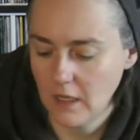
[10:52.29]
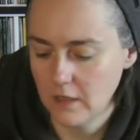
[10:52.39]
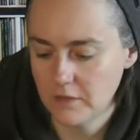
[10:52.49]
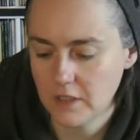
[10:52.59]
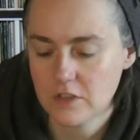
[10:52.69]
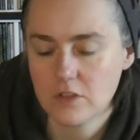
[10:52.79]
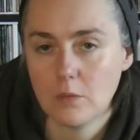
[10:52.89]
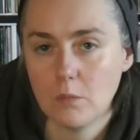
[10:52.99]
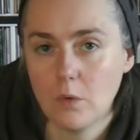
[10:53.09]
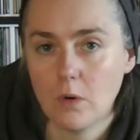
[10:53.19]
if there's some
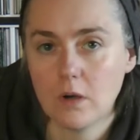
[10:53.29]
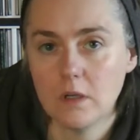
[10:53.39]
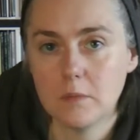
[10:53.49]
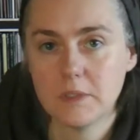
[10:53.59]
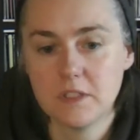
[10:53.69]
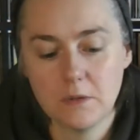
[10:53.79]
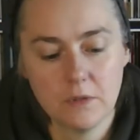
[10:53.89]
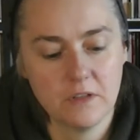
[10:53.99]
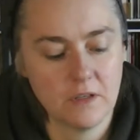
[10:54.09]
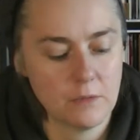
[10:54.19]
more material they